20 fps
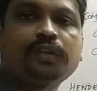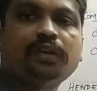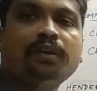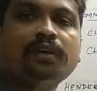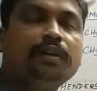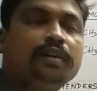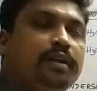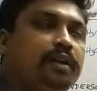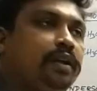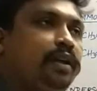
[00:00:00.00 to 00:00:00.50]

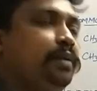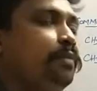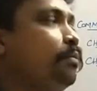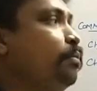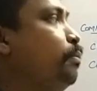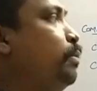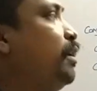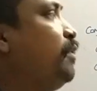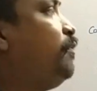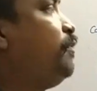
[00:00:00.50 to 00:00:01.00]
Right.
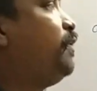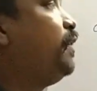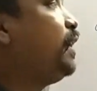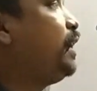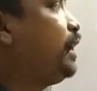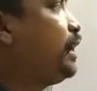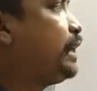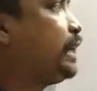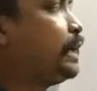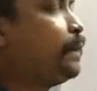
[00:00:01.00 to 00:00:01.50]
Buffer
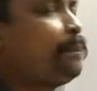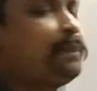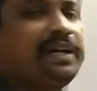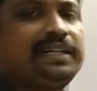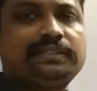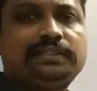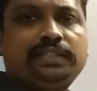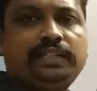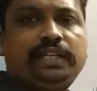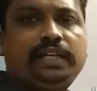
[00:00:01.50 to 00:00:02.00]

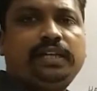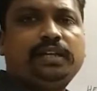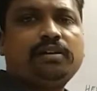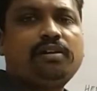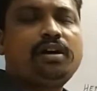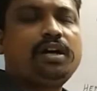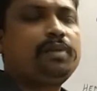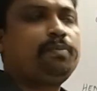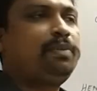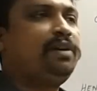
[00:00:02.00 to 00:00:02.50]
capacity
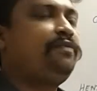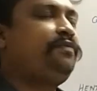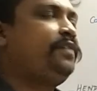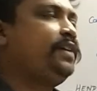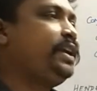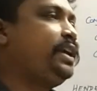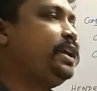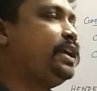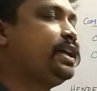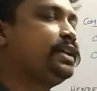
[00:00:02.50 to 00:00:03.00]
or buffer
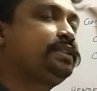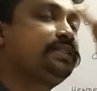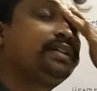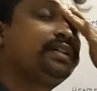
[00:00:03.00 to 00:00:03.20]
index.